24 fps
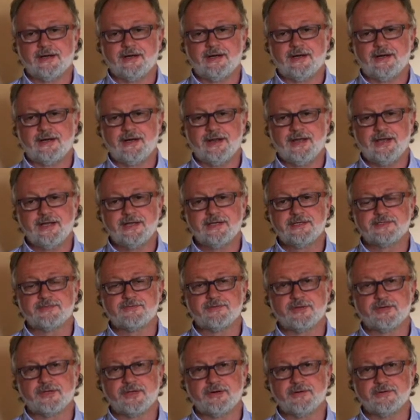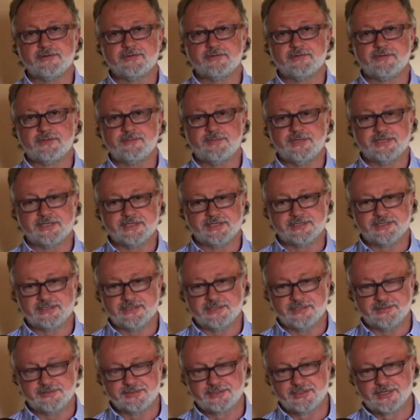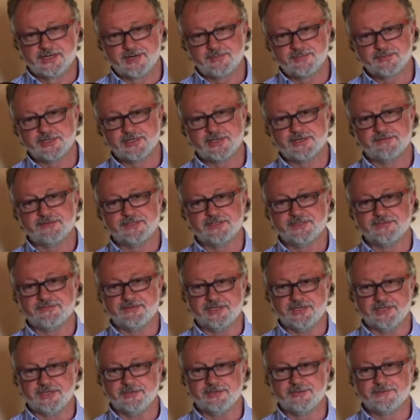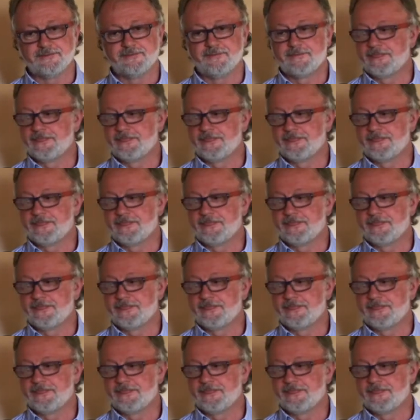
links for those will be in the description of this video.